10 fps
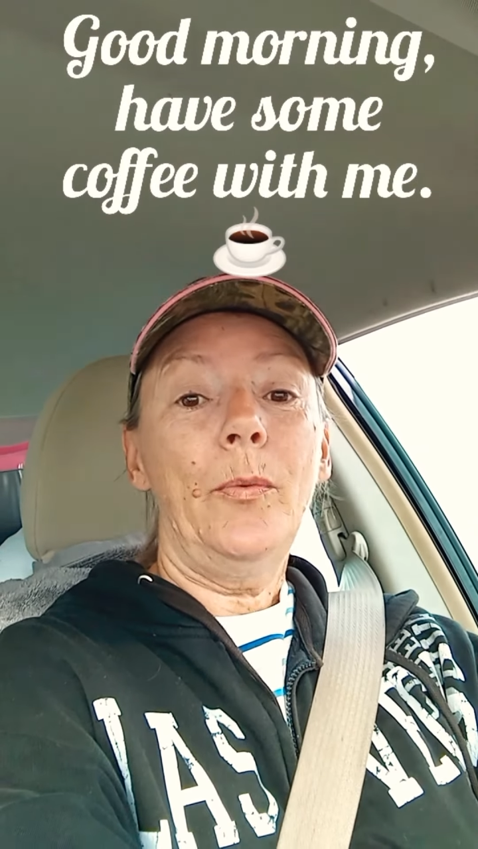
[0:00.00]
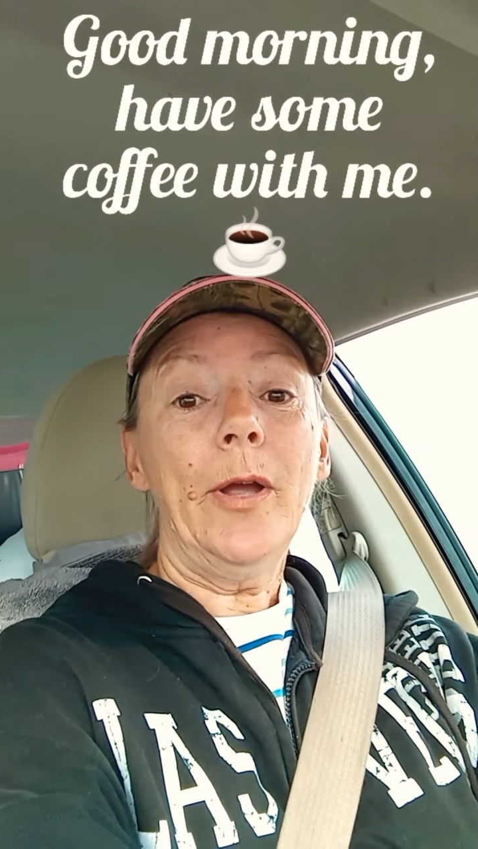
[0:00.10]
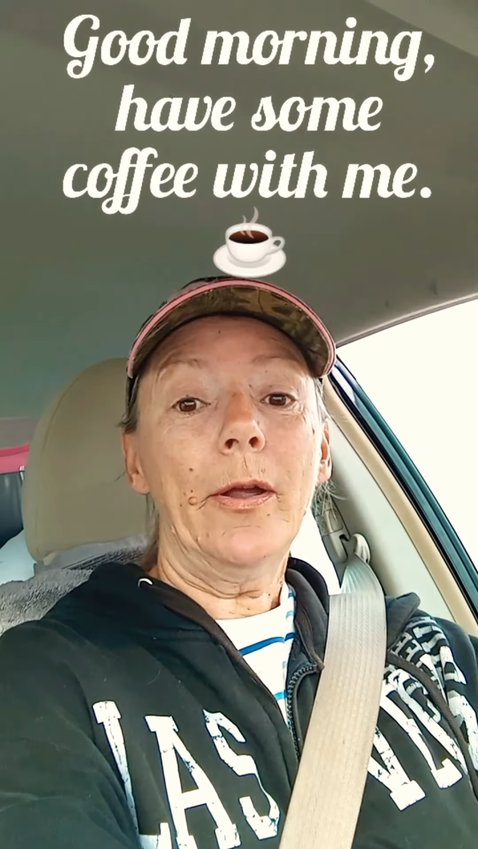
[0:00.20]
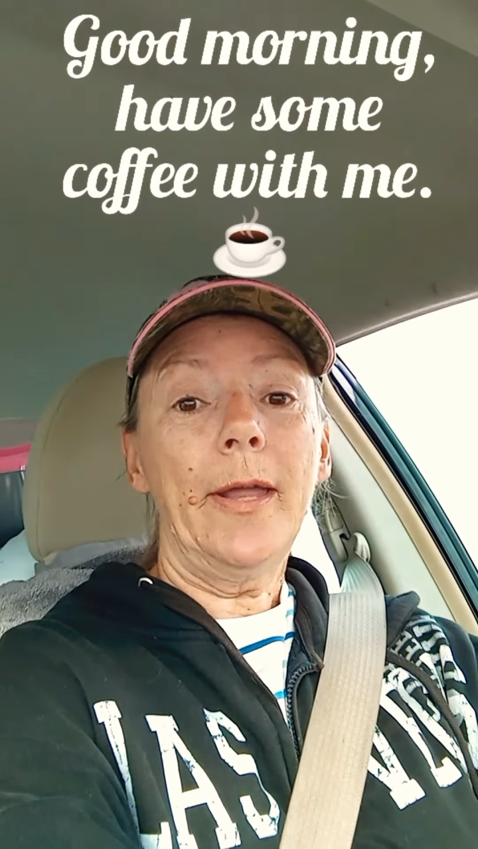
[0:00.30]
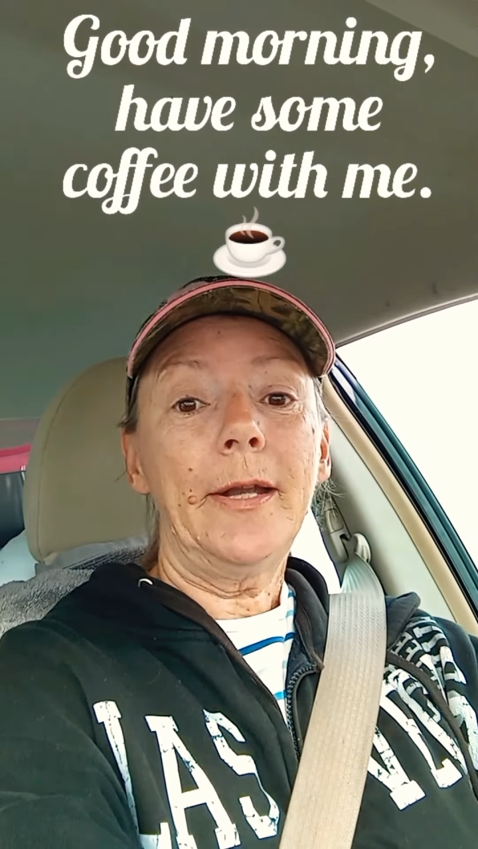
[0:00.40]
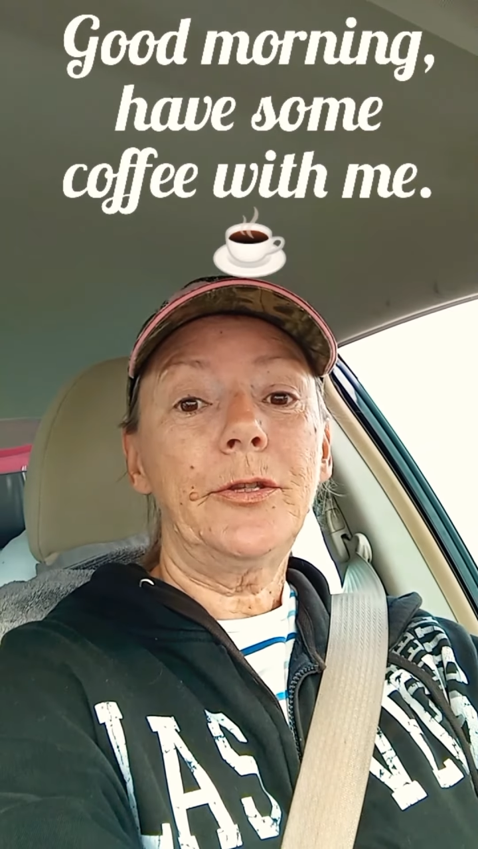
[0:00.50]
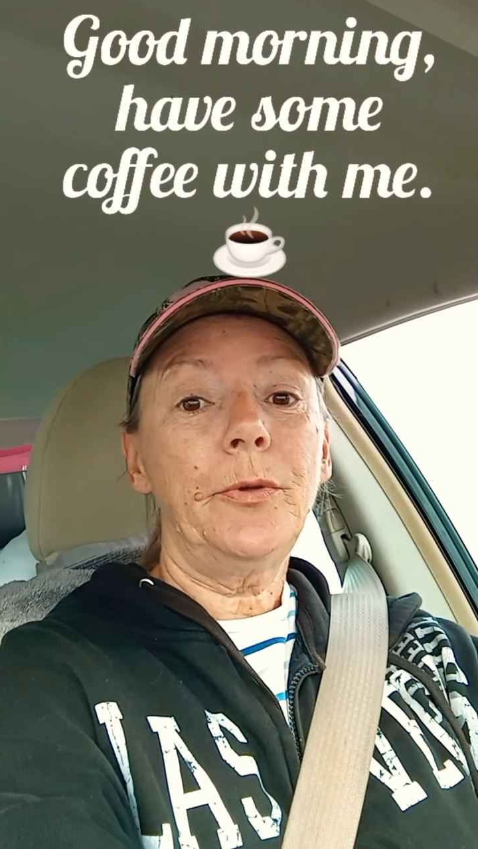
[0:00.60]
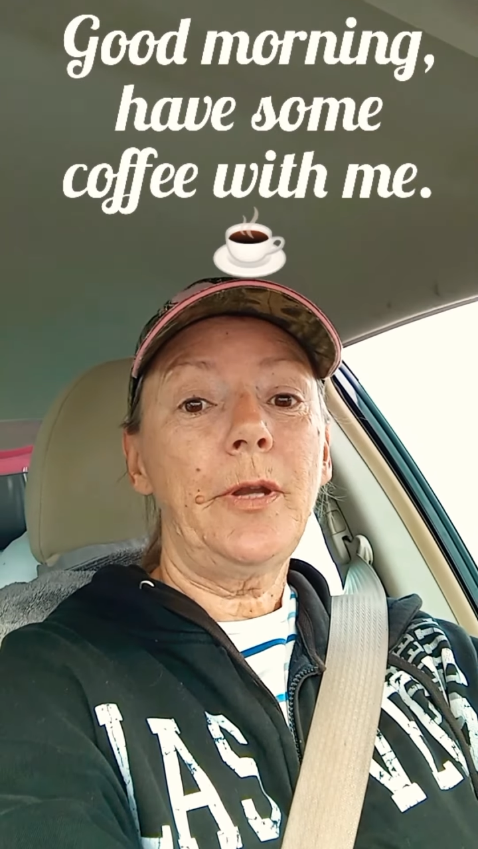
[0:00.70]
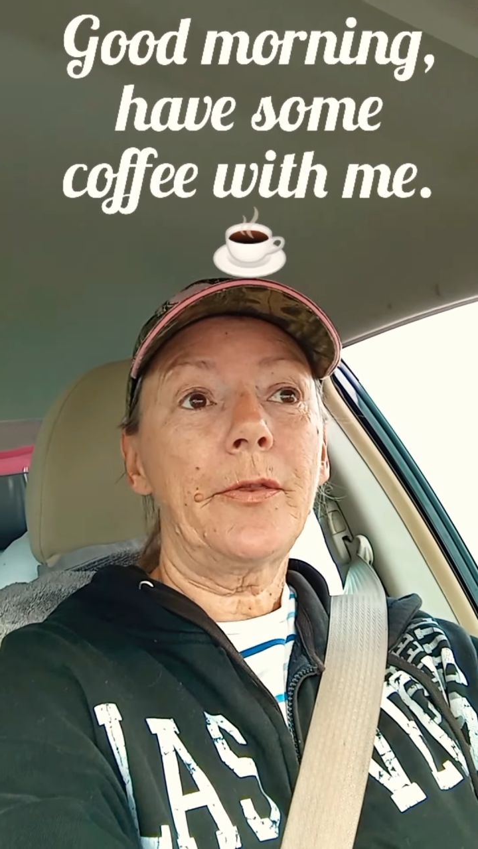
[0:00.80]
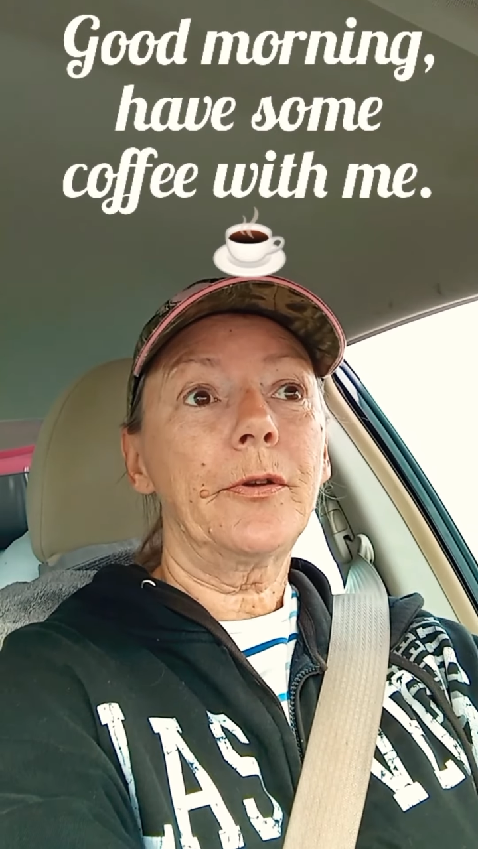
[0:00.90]
we are headed to
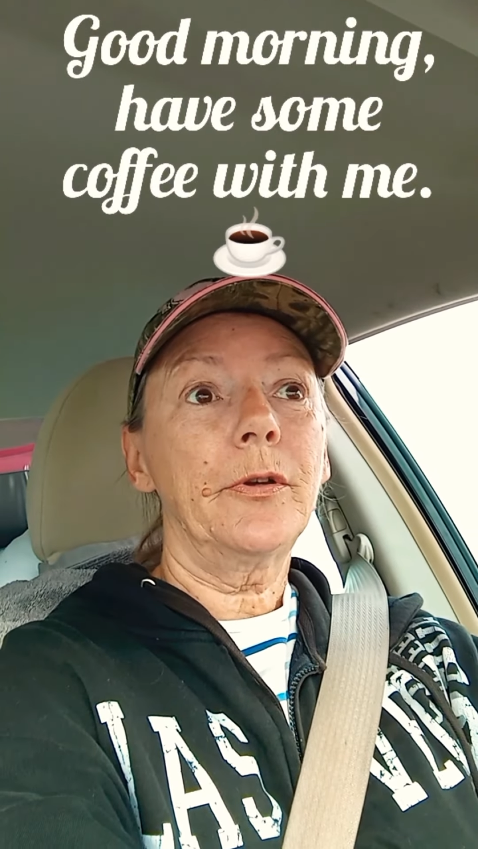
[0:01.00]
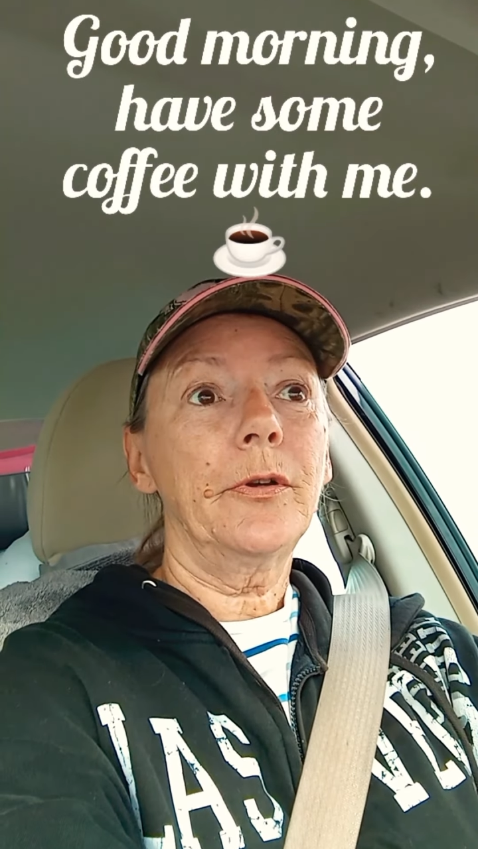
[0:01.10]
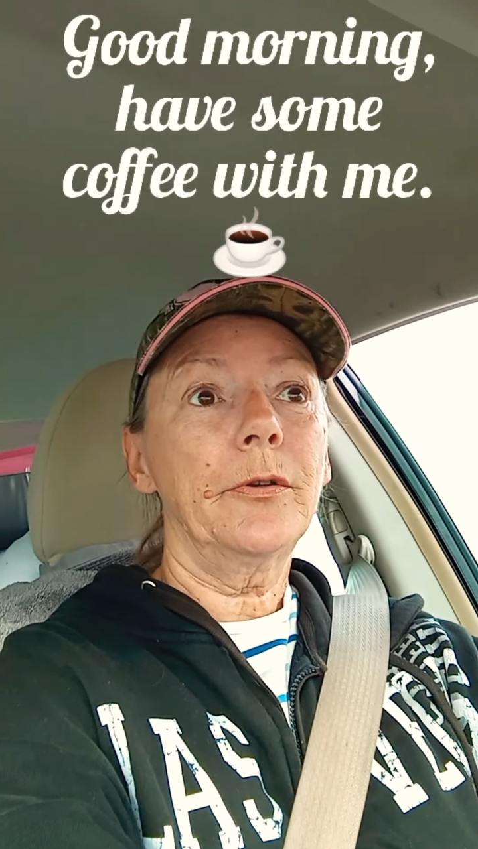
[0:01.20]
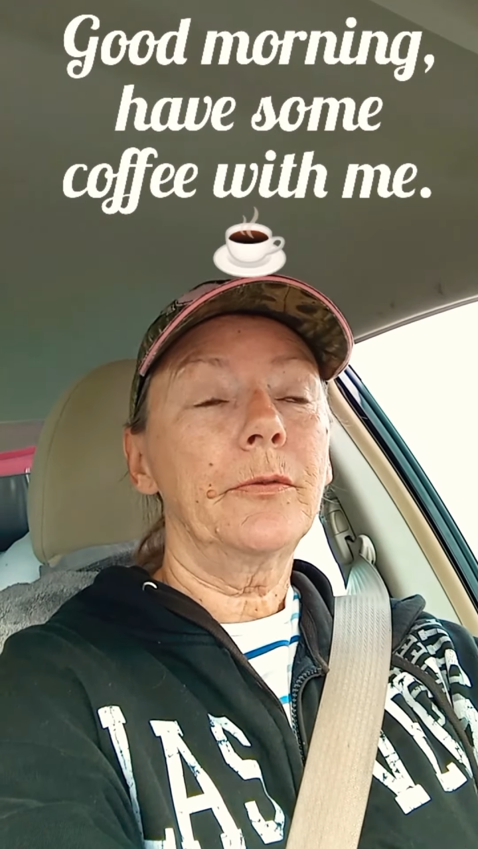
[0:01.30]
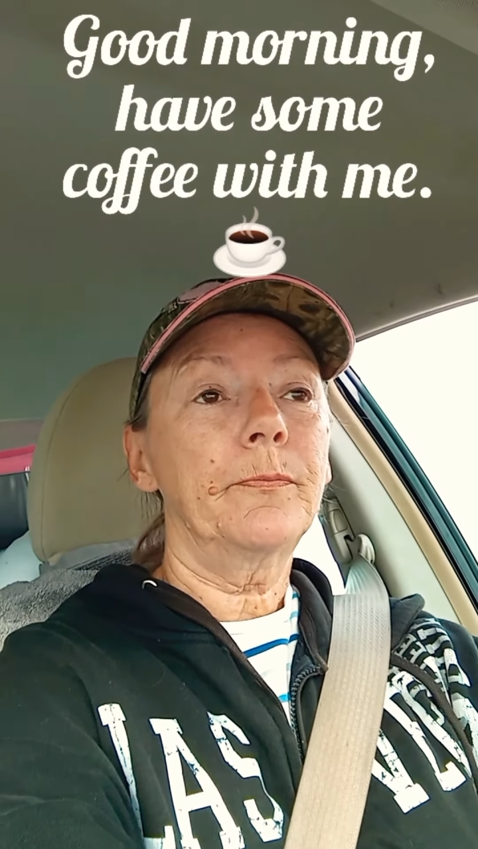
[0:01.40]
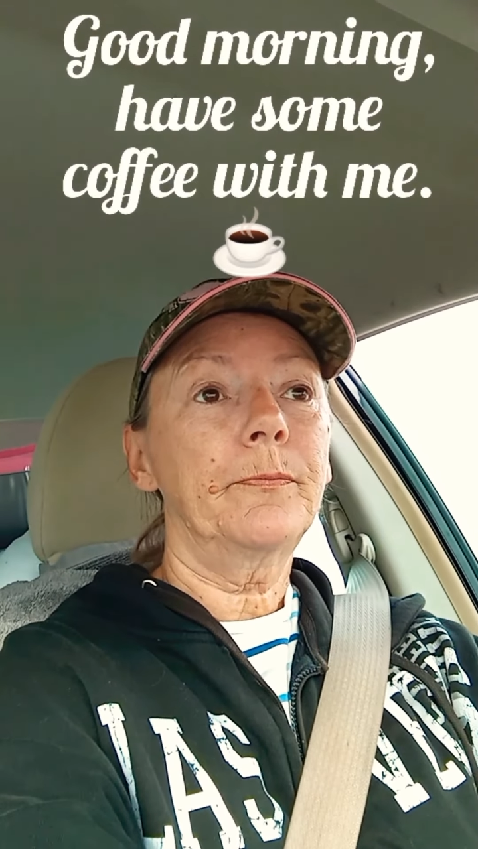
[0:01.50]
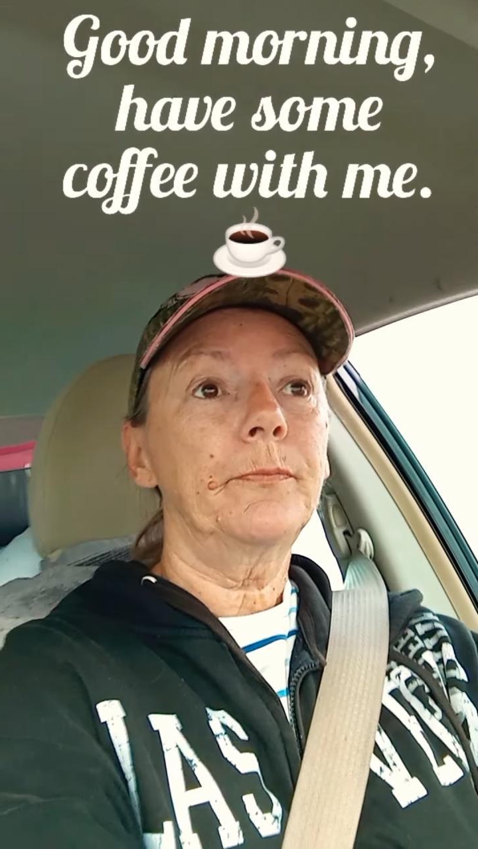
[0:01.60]
another